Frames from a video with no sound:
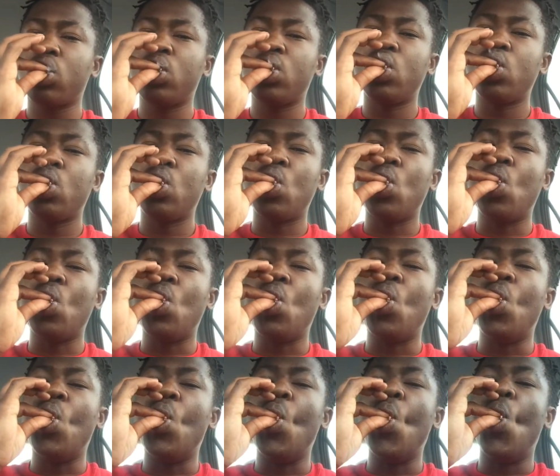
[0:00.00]

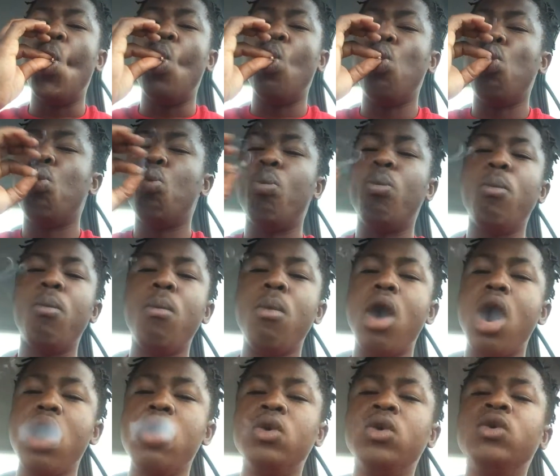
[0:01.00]
No one is speaking in this clip.